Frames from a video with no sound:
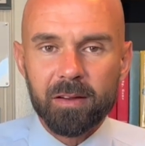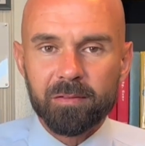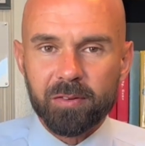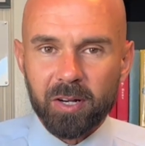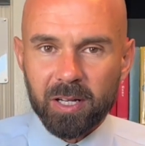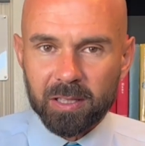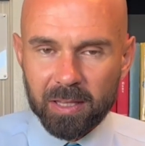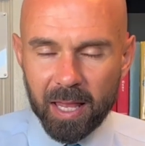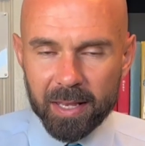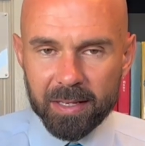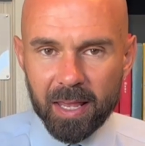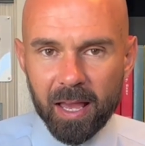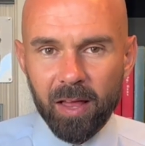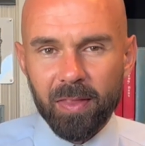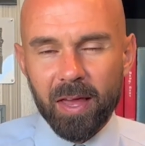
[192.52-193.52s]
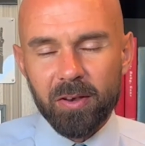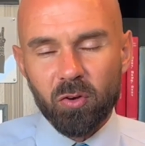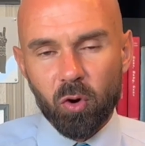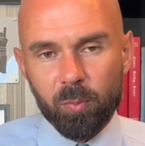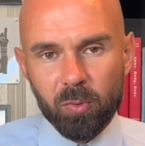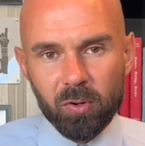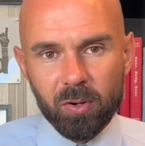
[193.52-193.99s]
for Glendale. That
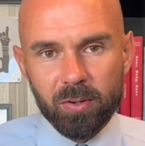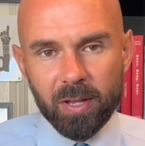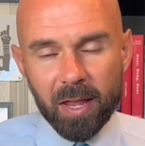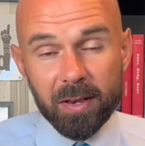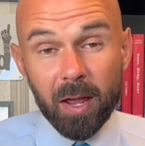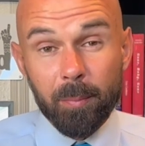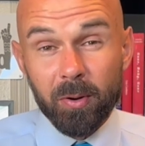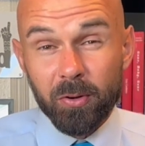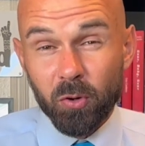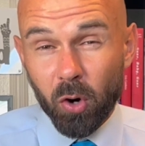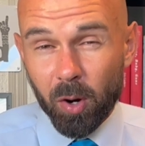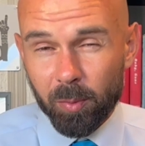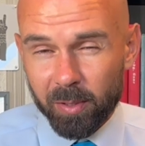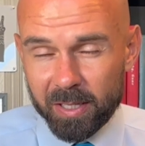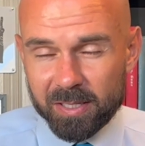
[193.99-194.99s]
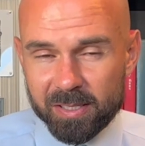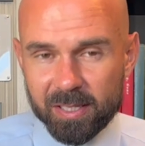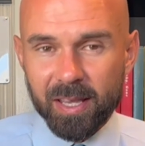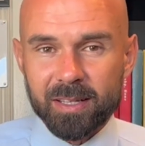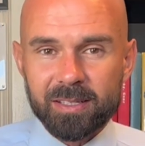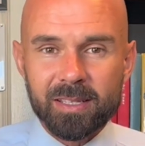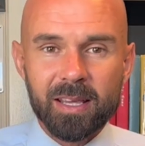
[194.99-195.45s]
number normally
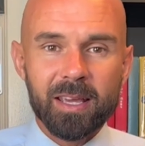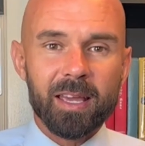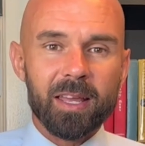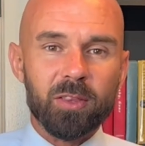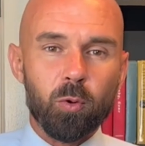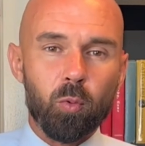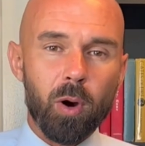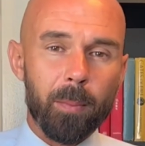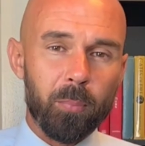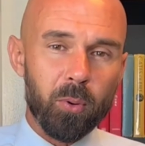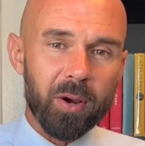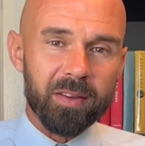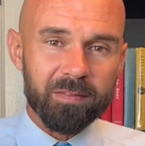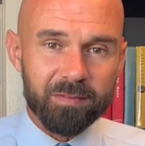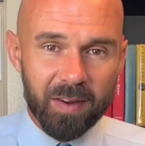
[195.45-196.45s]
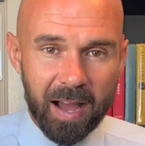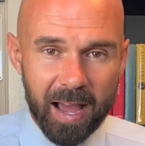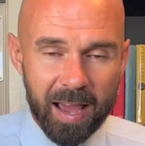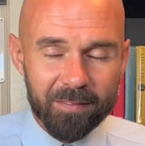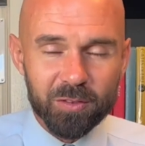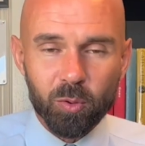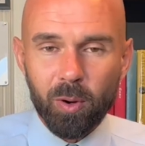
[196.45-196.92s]
sits in the
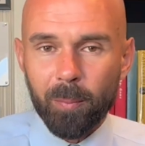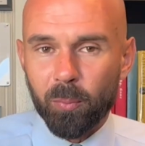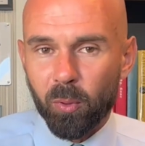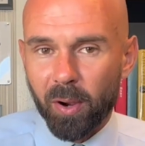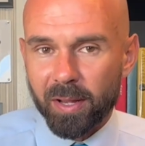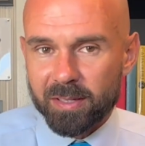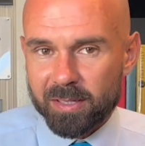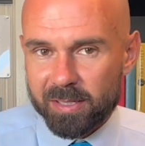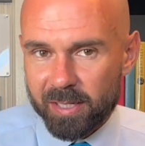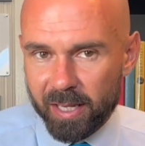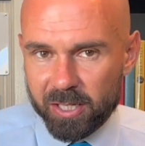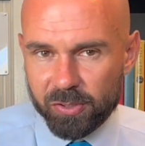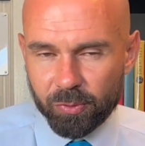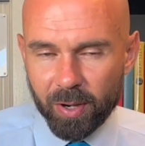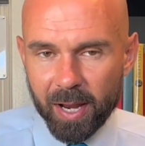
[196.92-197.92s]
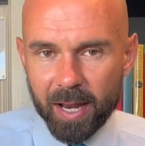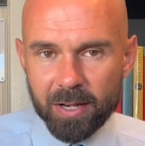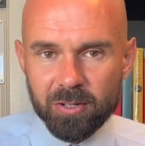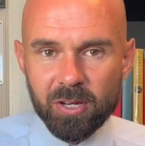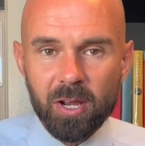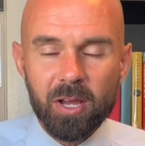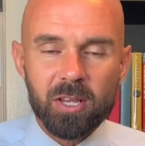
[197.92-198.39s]
1.5 to 1.6
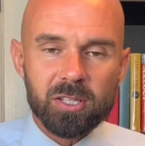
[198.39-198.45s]
range.